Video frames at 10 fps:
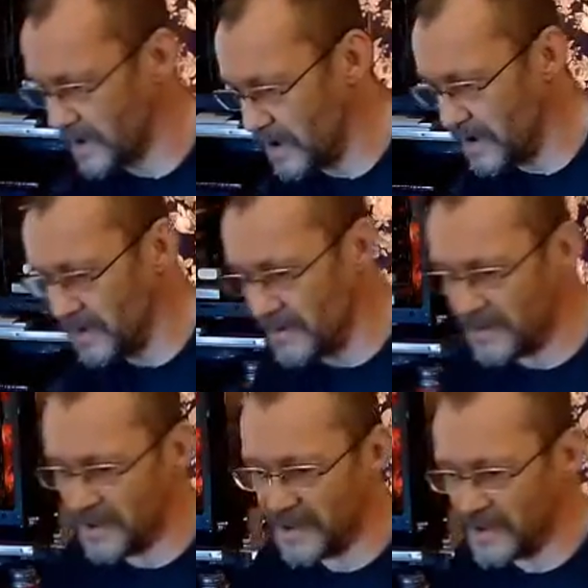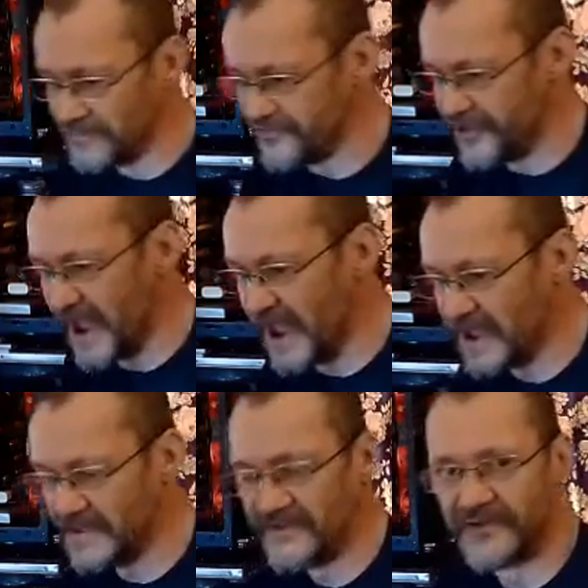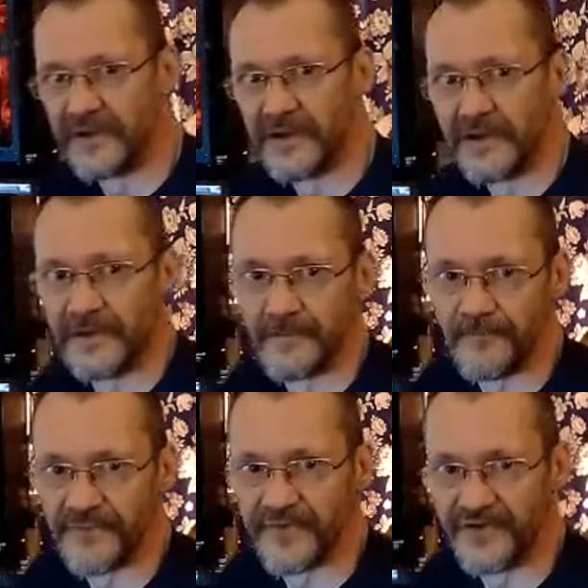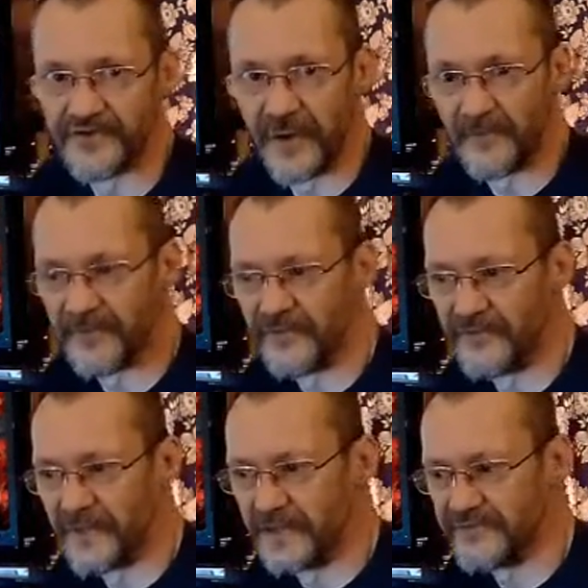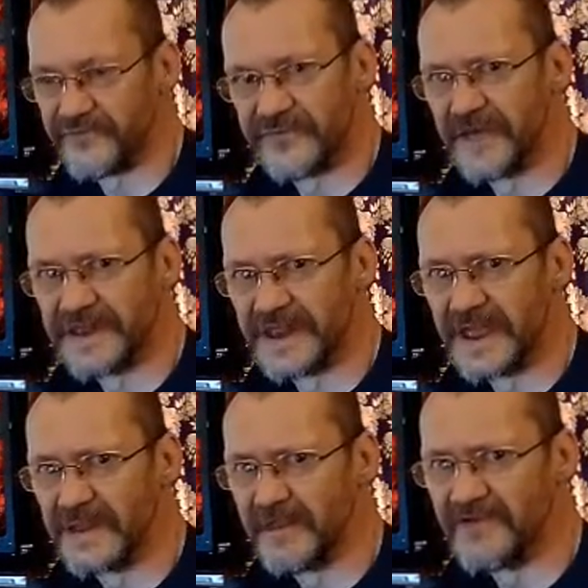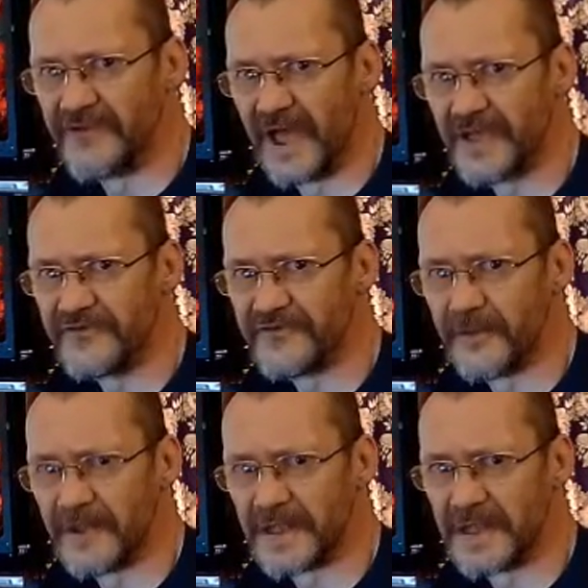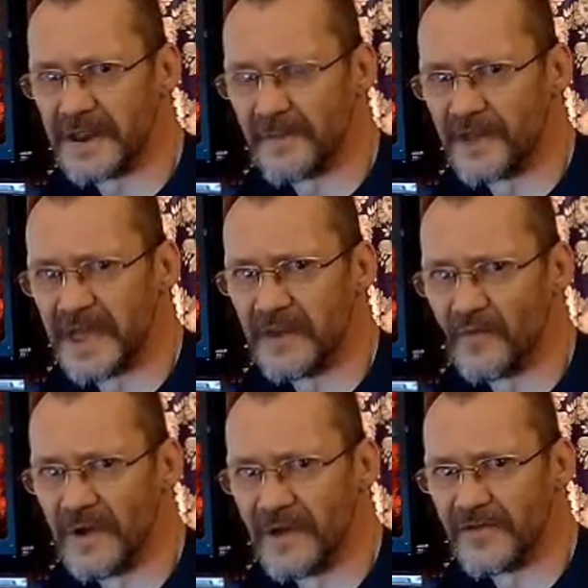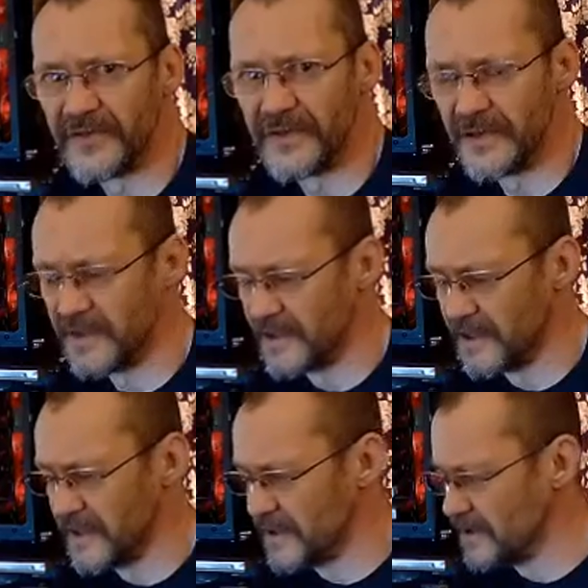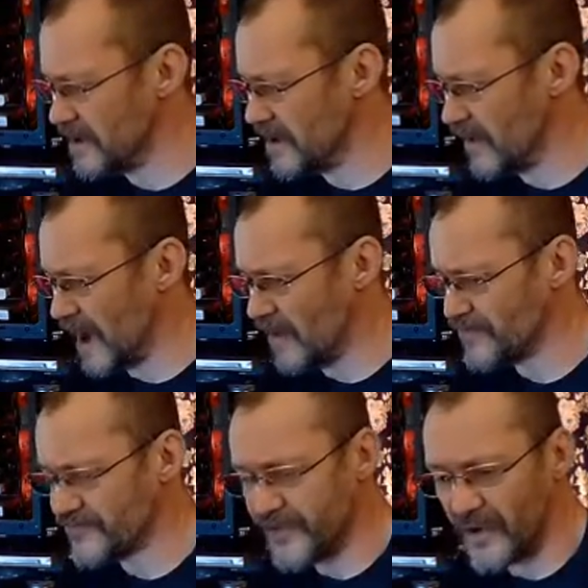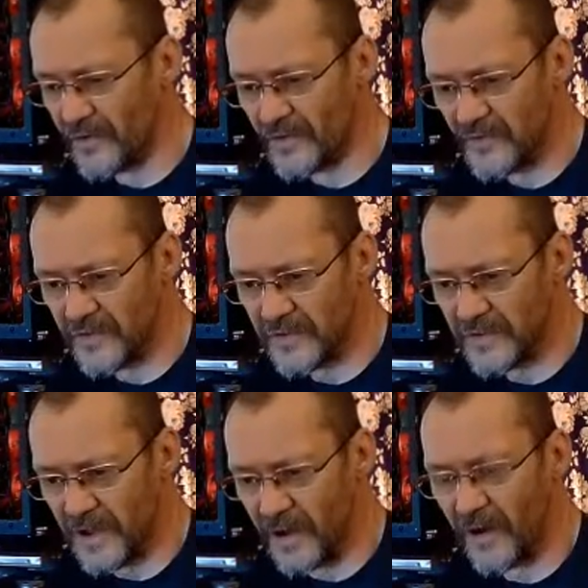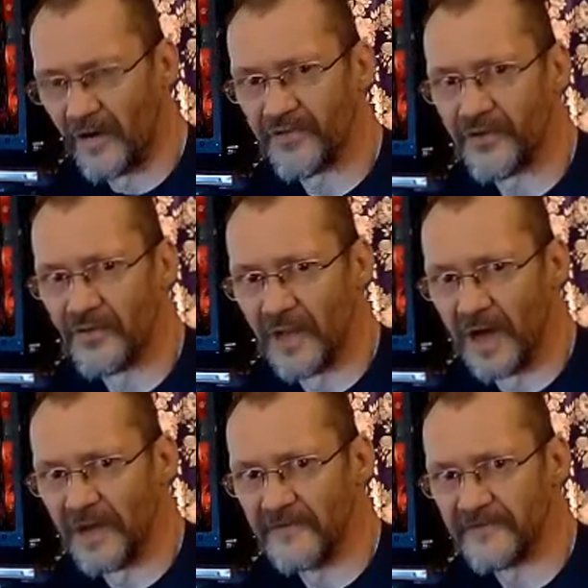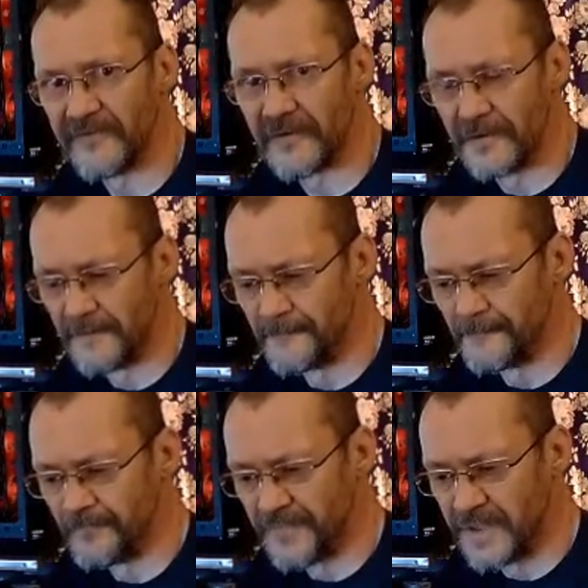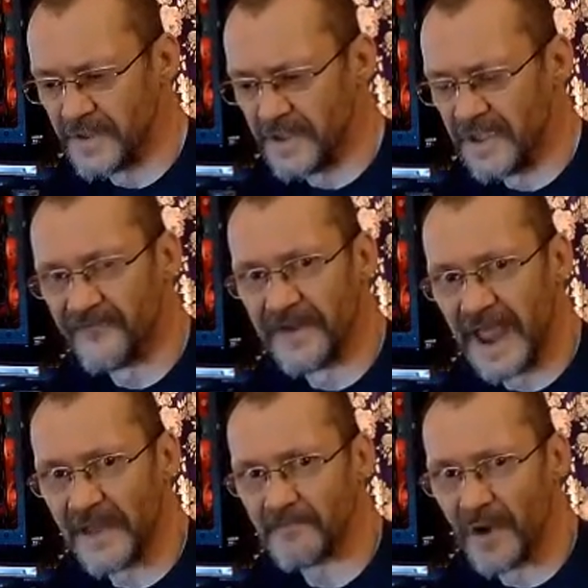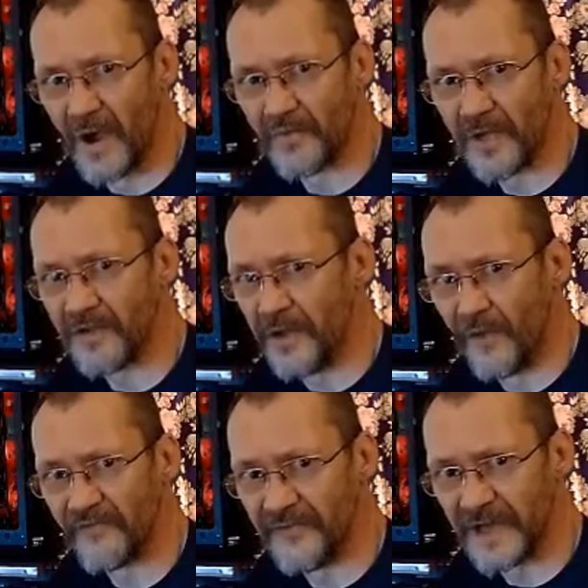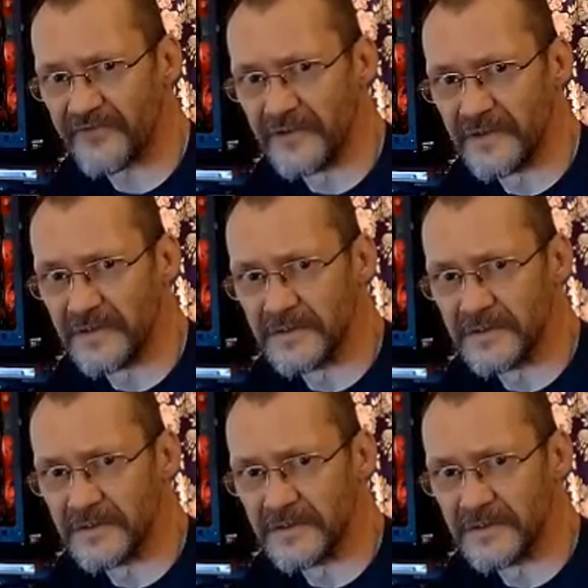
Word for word: uh, change to something that didn't need to be changed to in the begin with. You know, I was told all through life, if it ain't broke, don't fix it.